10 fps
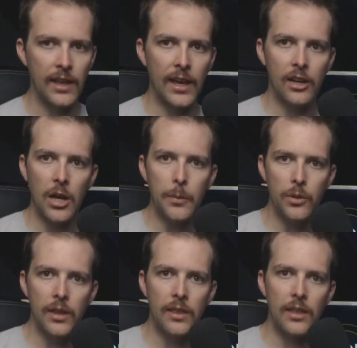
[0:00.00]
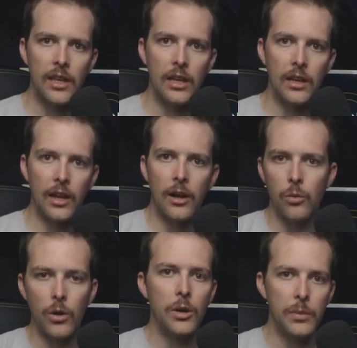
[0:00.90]
they had a couple that they
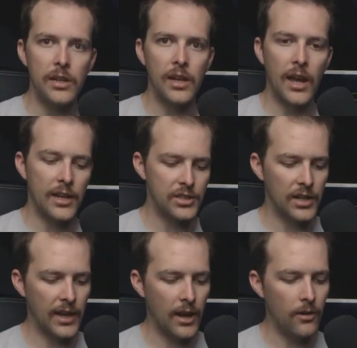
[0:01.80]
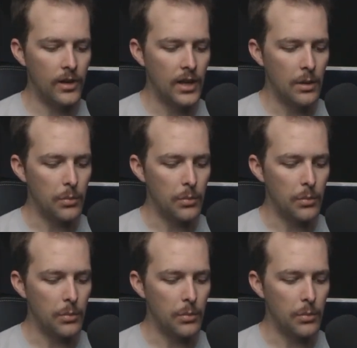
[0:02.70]
kind of wanted me to kind of check out,